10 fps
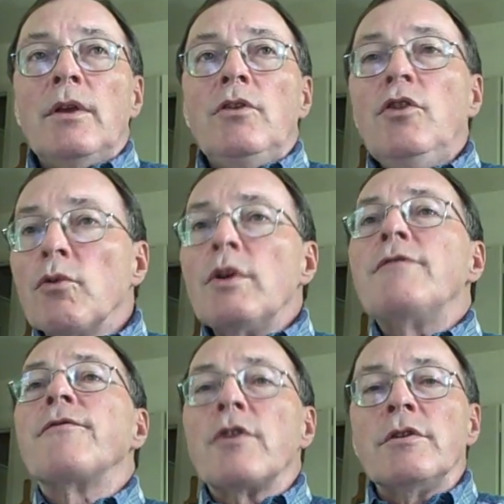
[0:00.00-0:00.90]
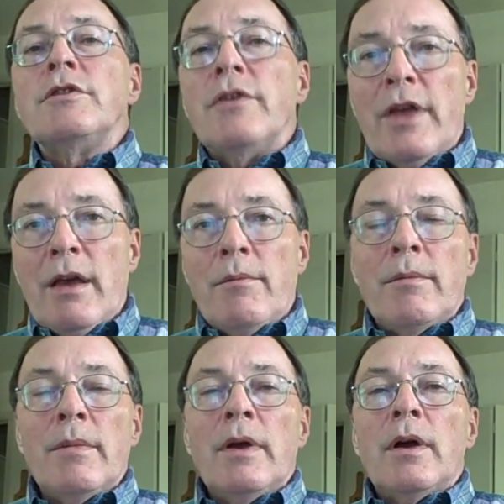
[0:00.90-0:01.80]
You refer to them
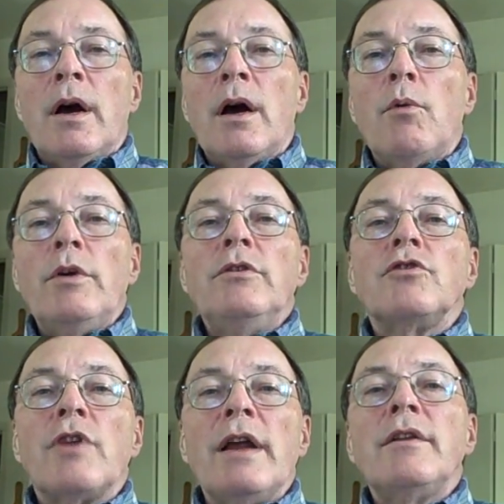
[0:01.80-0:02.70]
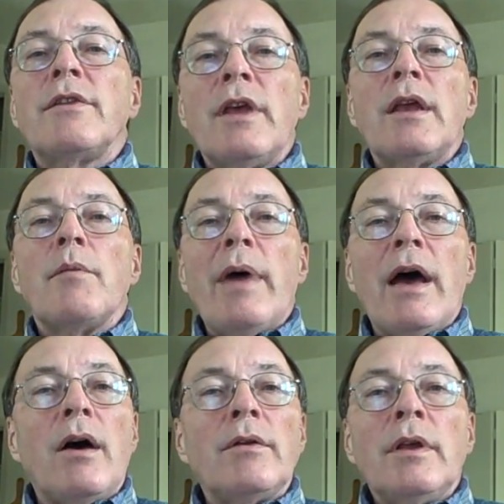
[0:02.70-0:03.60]
when you're trying to think
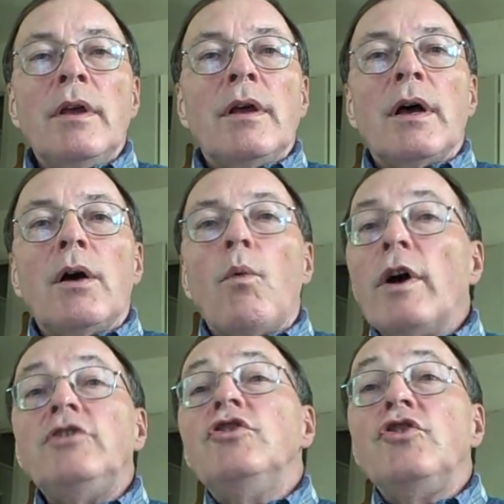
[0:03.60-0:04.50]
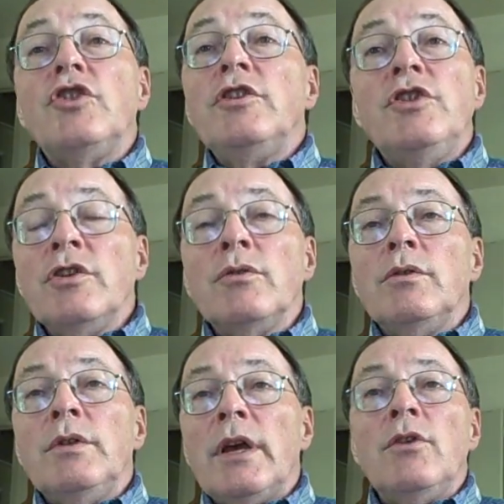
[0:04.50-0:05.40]
about what you should
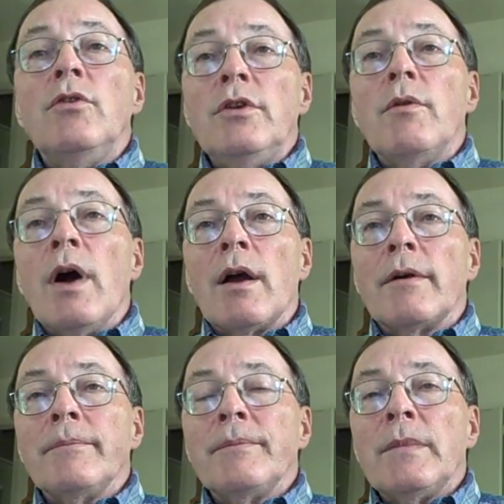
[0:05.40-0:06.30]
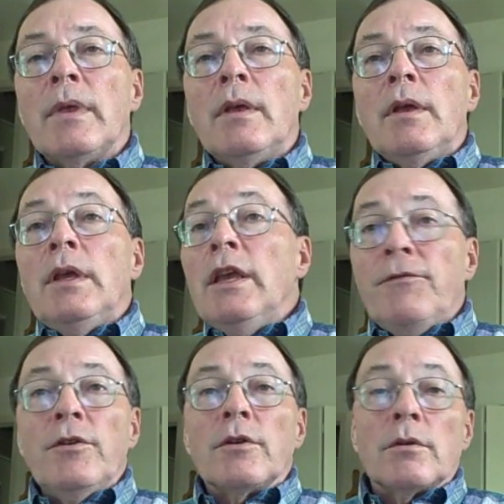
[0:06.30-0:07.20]
do and who you are.
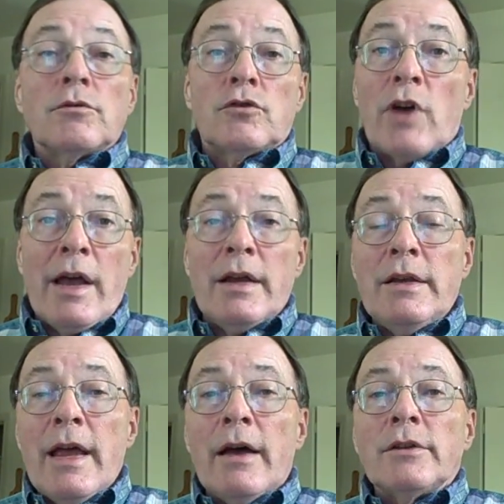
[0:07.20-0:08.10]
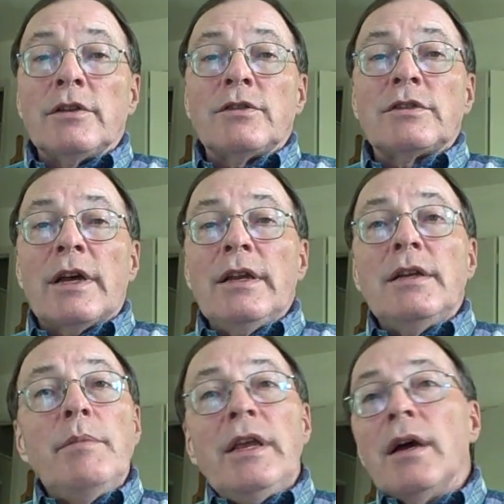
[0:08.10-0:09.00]
If you're trying now to study
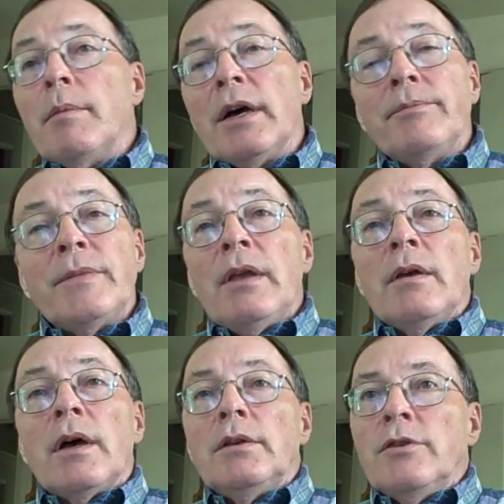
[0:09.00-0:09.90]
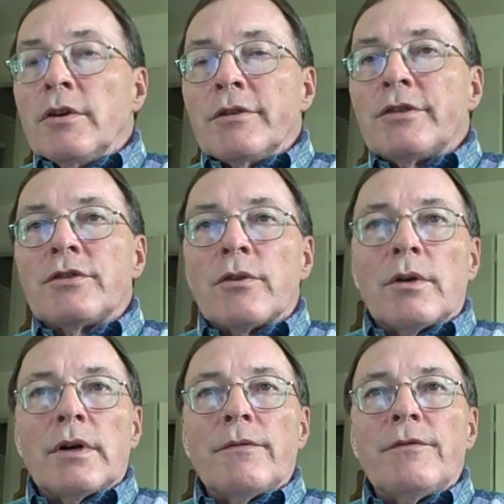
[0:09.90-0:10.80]
to become a nurse
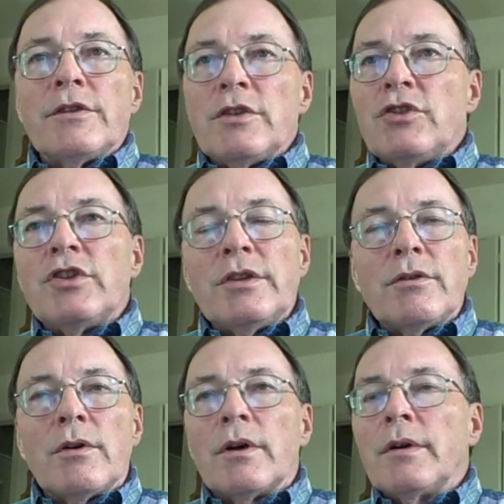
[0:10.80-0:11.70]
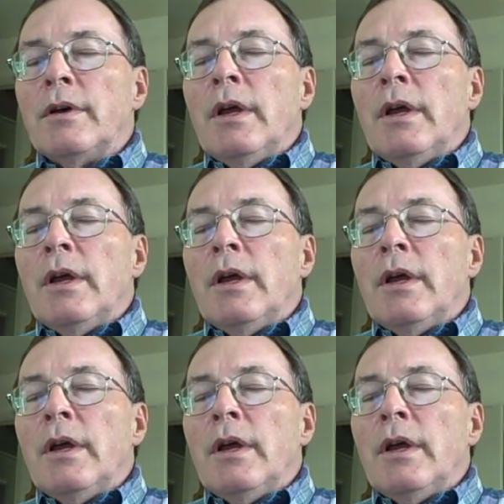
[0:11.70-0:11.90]
or a physician, or